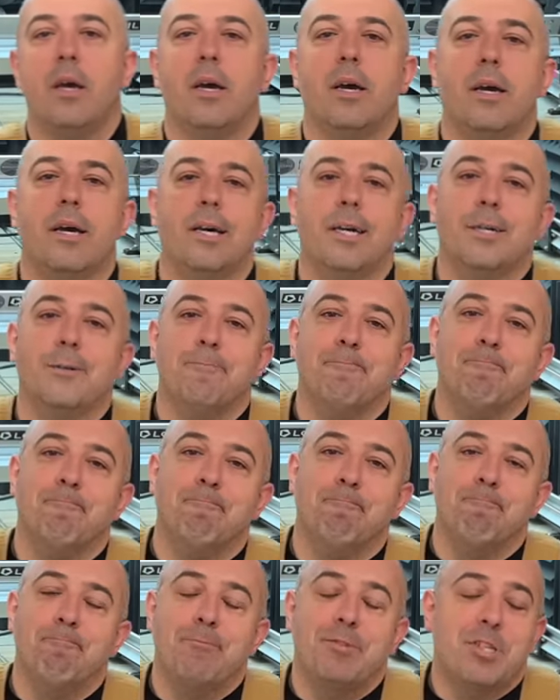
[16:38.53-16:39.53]
1.
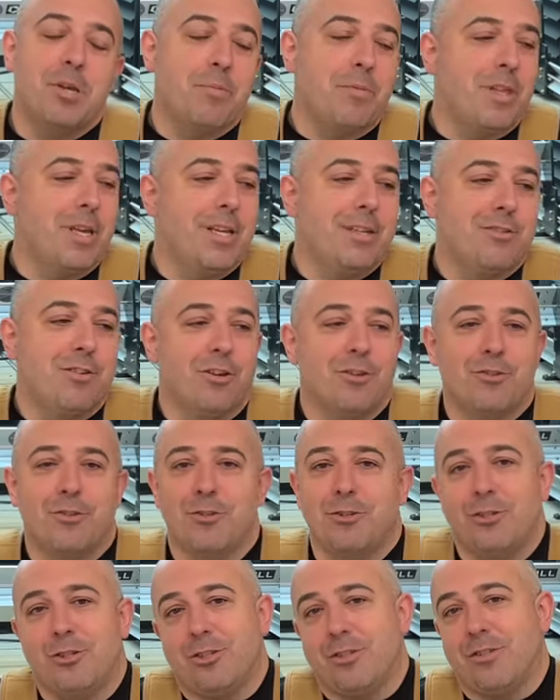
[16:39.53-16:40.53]
Some things also
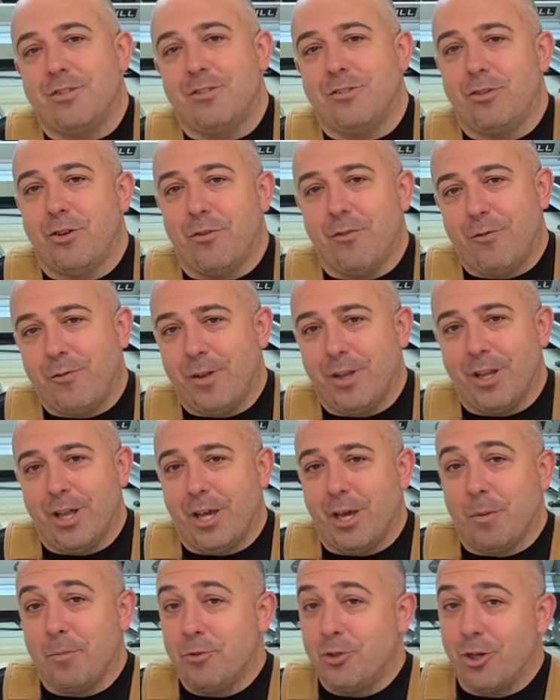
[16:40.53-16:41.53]
you just don't feel
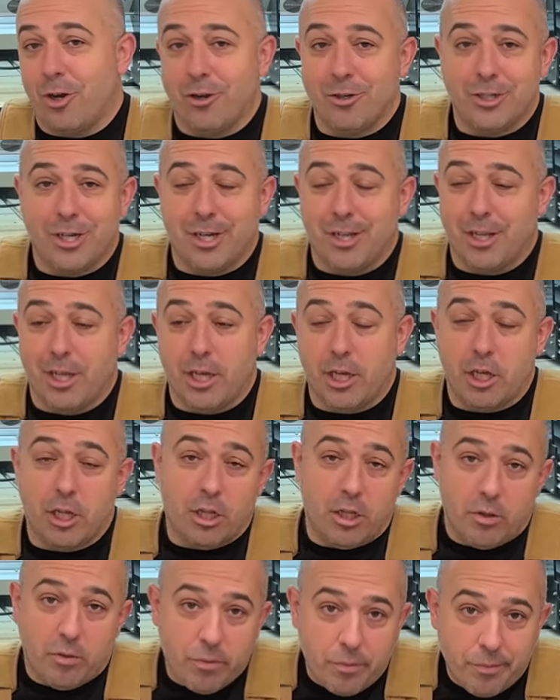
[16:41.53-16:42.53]
like upcharging like
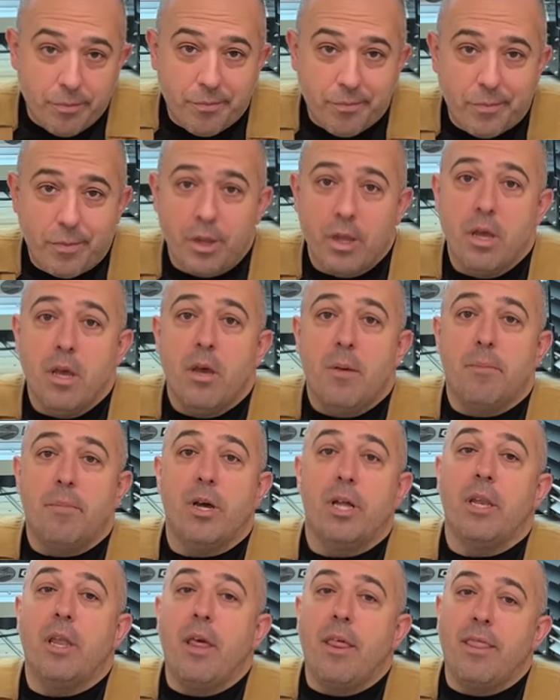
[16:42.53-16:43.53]
glue.
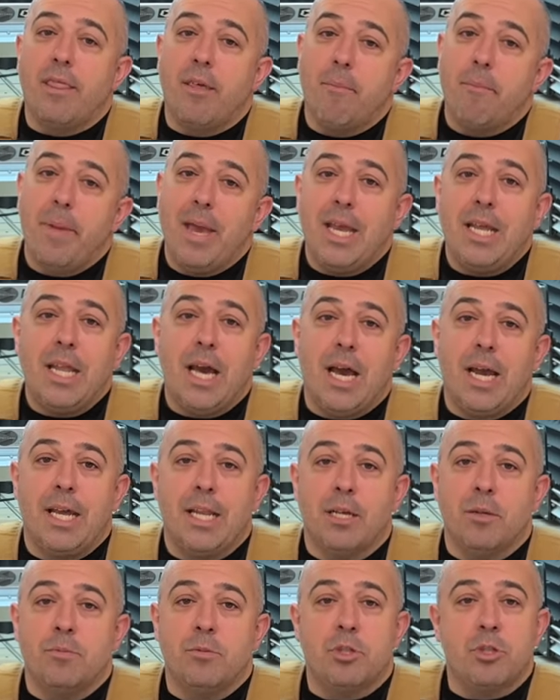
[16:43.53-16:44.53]
But the main
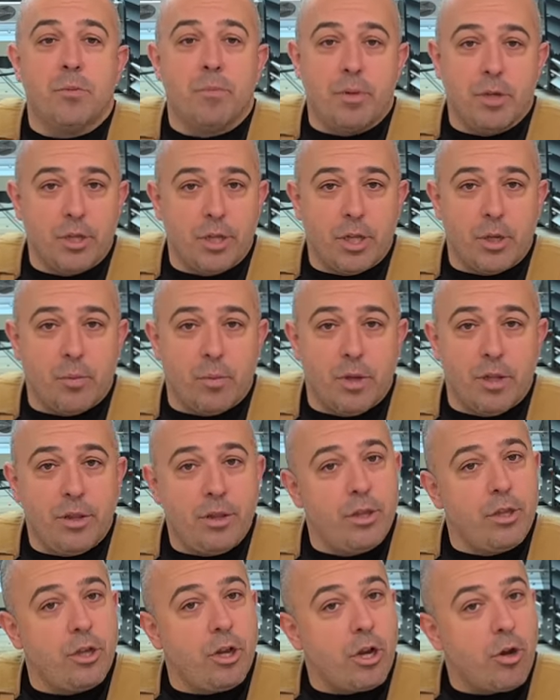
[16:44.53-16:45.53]
items you're building with,
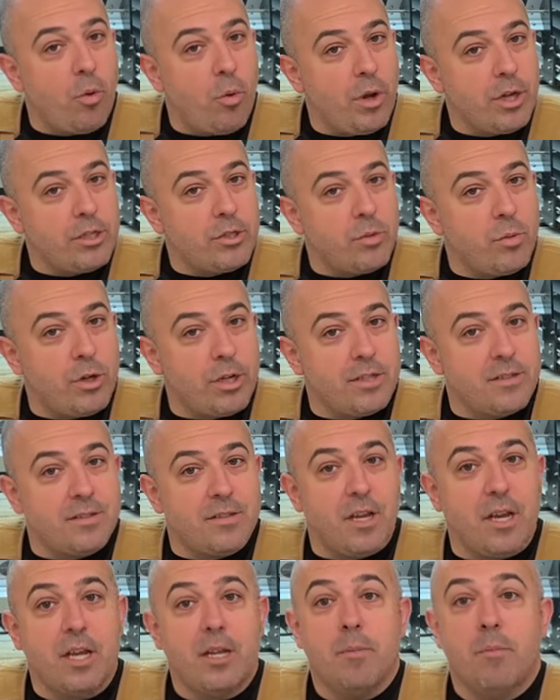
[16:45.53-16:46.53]
you're going to want to
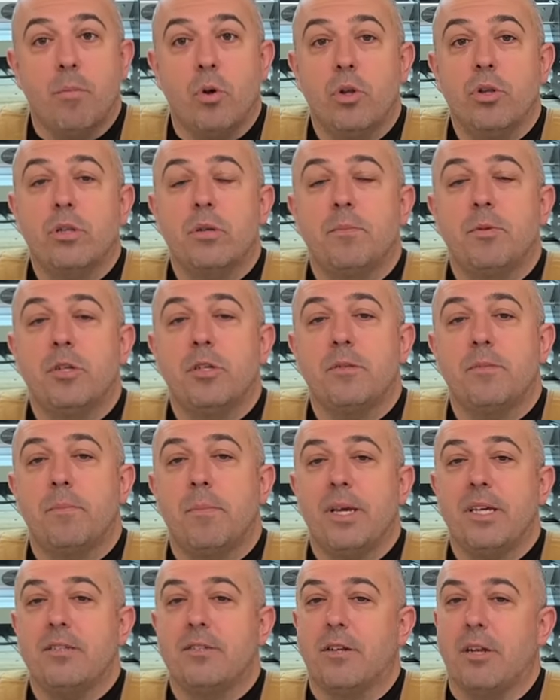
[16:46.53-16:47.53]
assign multiples
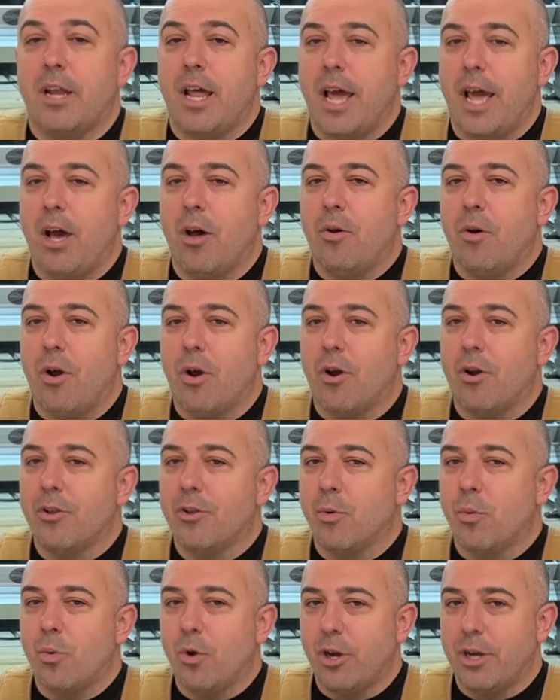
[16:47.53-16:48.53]
based on how hard
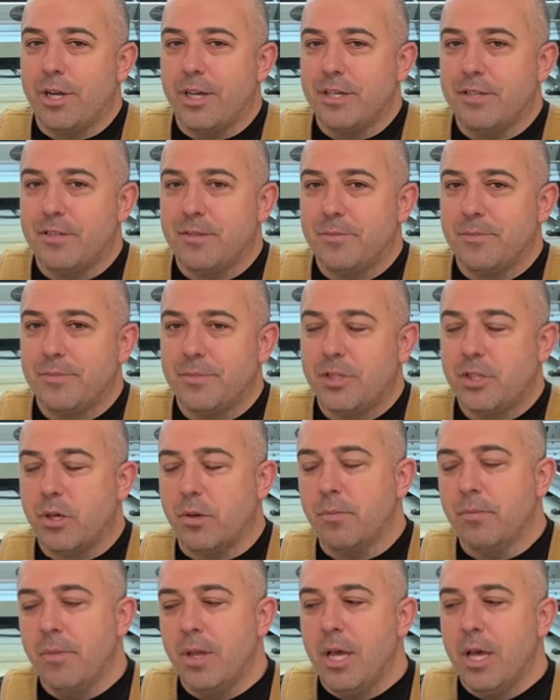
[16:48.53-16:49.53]
the work is.
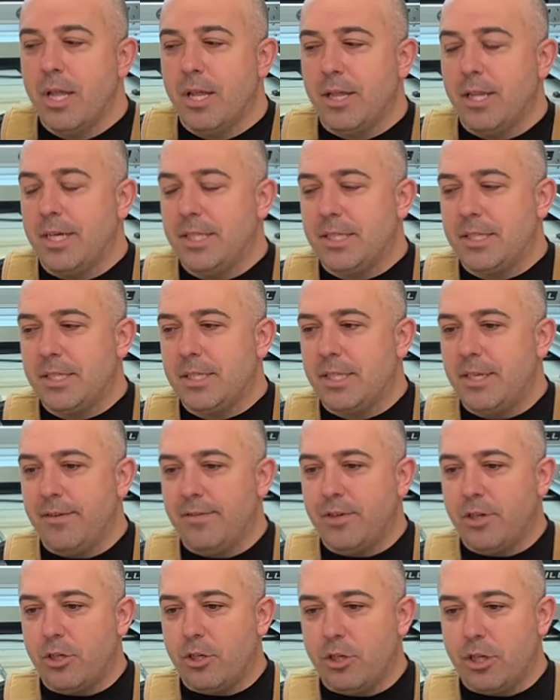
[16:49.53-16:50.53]
So let's
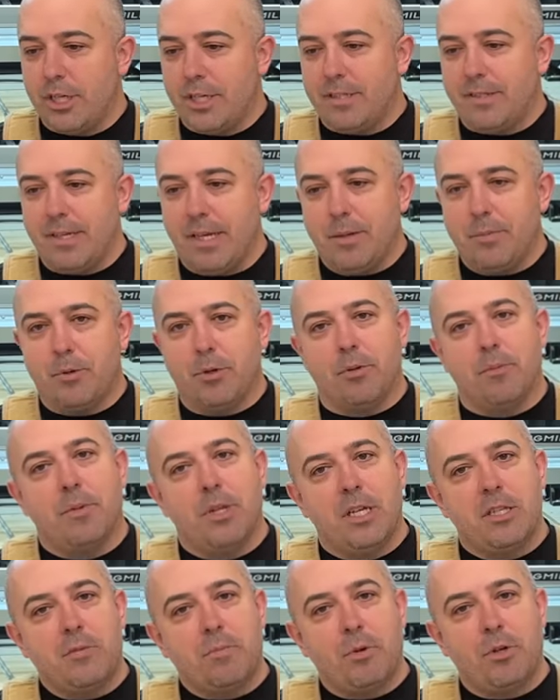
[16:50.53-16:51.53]
give a good example.
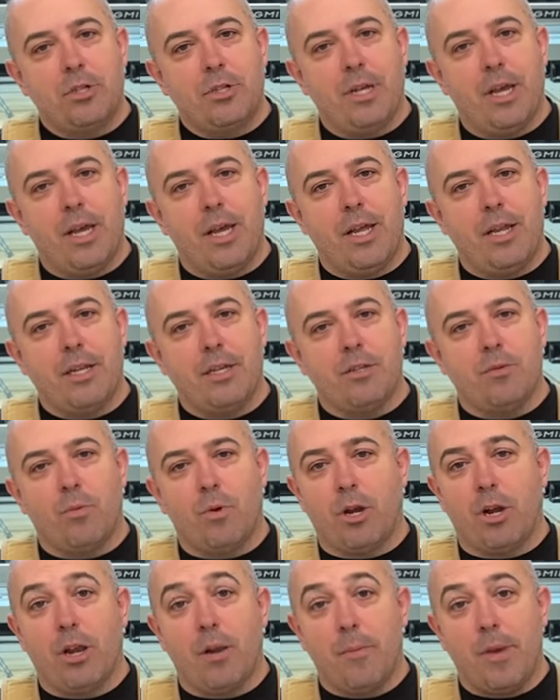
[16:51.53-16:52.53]
Let's pretend
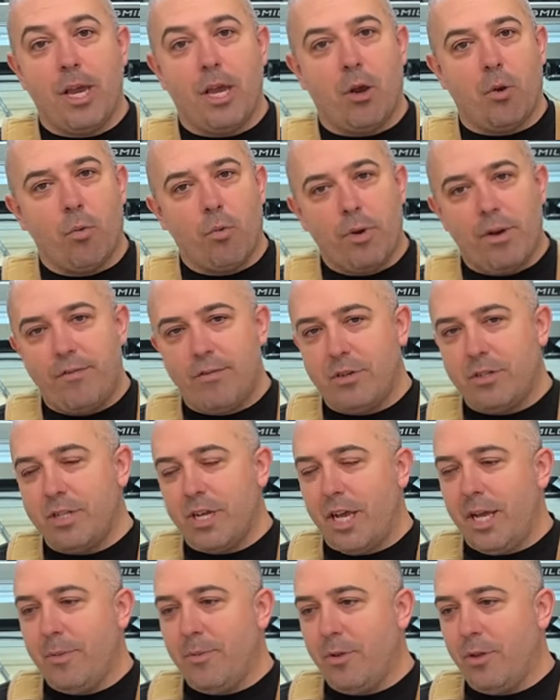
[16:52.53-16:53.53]
we're going to make a river
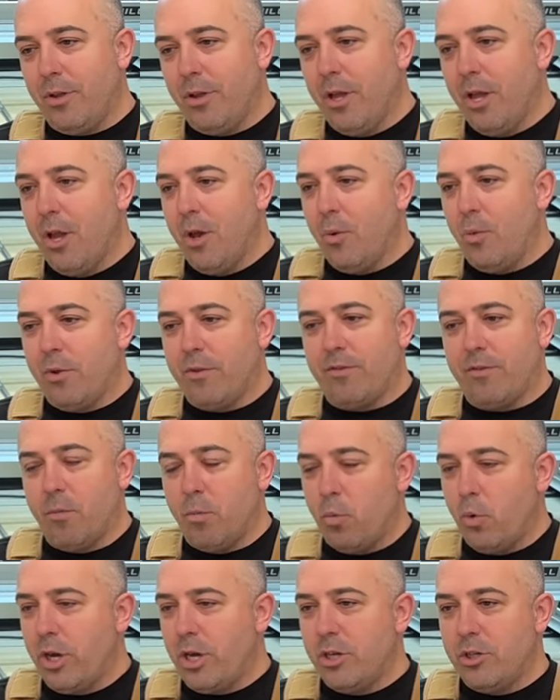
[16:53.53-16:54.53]
table with
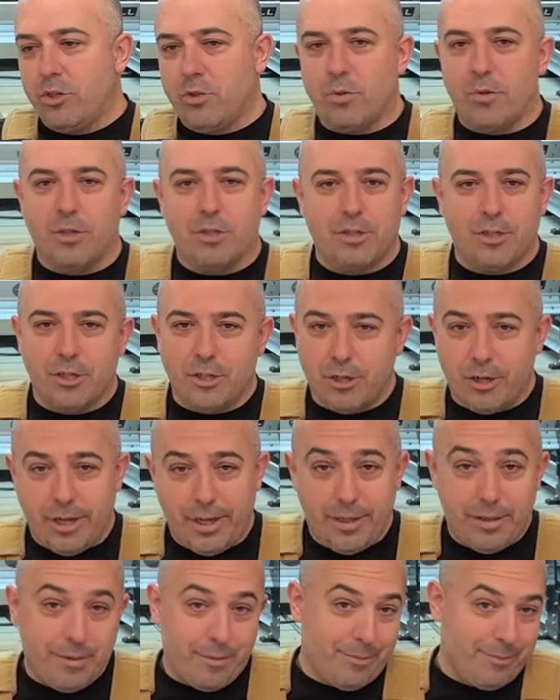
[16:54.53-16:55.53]
some weird drawers
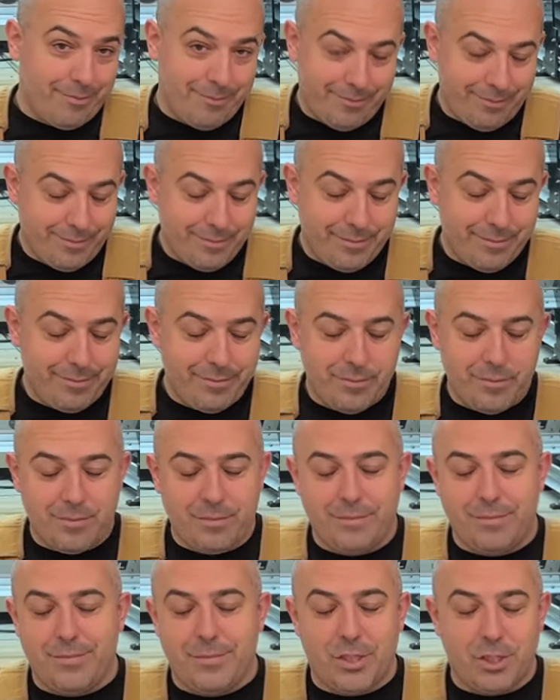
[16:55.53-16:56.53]
underneath.
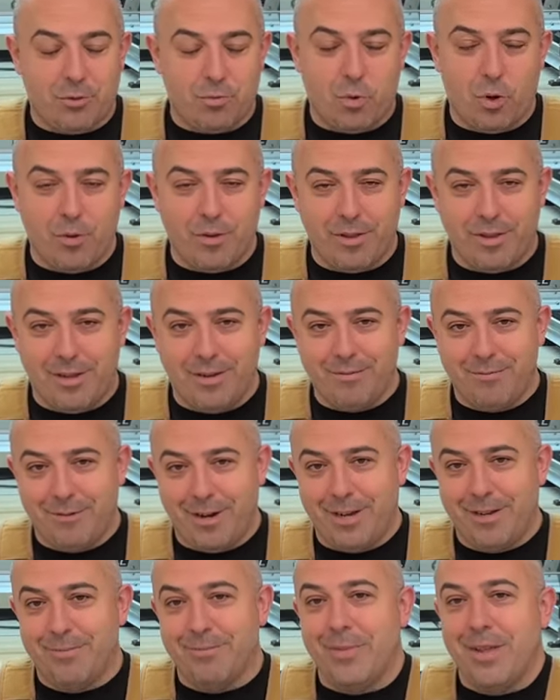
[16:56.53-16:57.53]
Just roll with it,
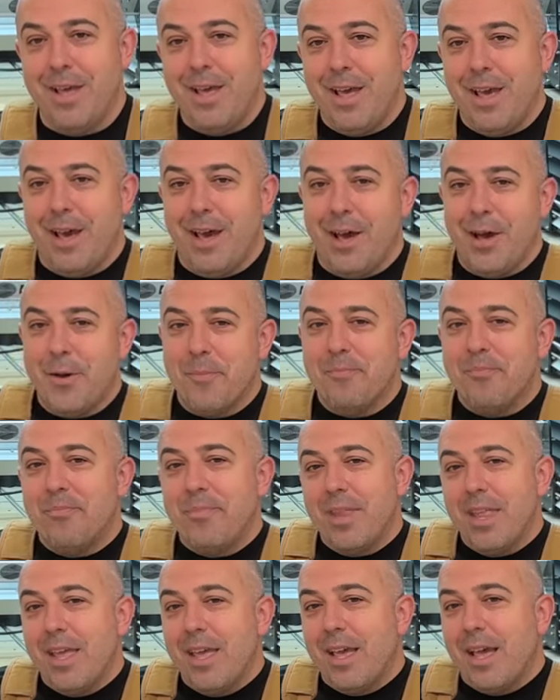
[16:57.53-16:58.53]
right?
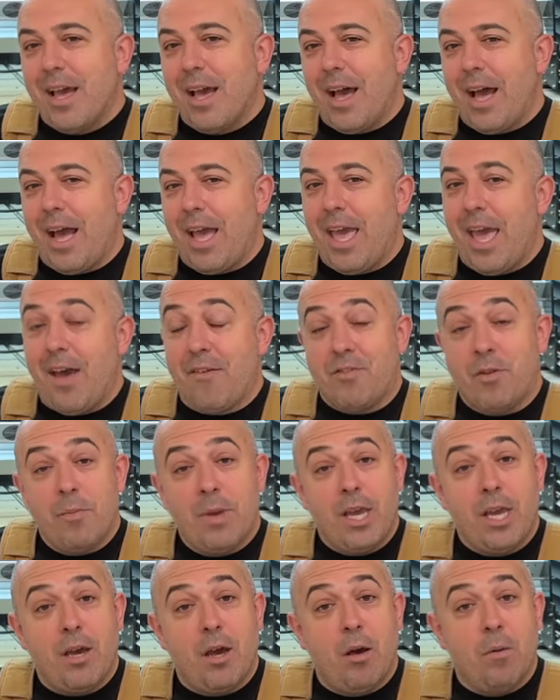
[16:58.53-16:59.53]
I have to
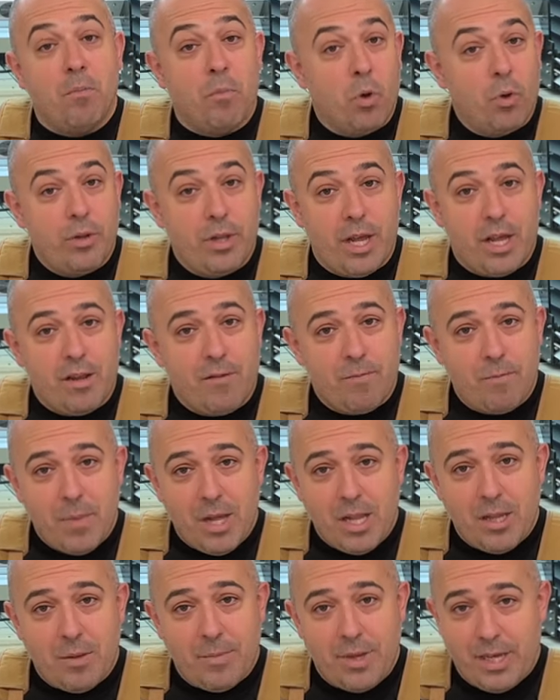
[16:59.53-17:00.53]
make a mold out of
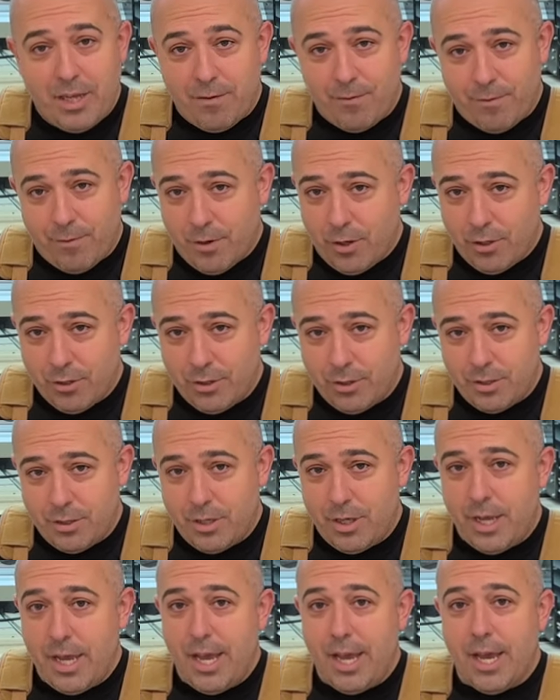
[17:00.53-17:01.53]
melamine first,
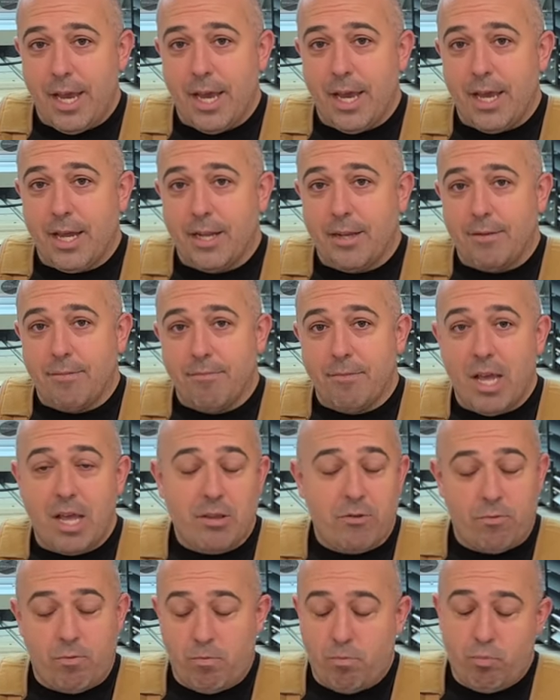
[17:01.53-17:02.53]
and
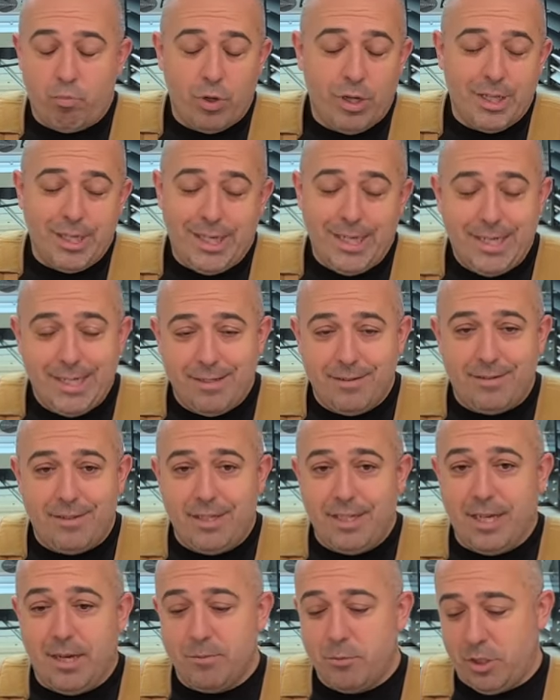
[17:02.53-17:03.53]
that's really
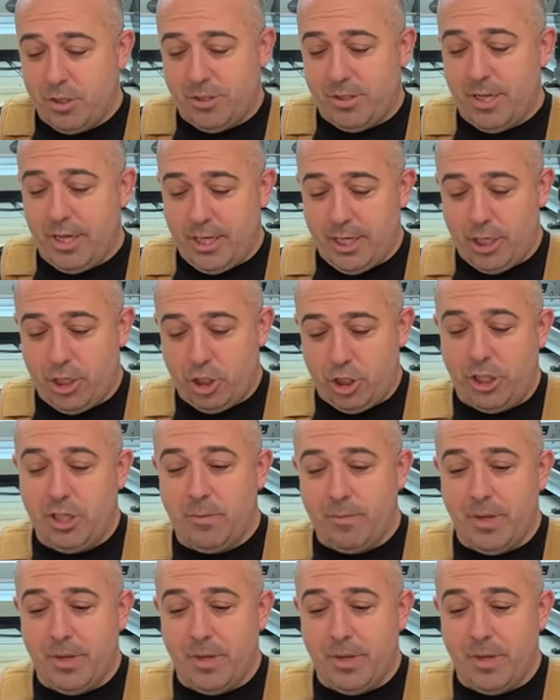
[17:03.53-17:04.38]
easy. I'm just taking a sheet of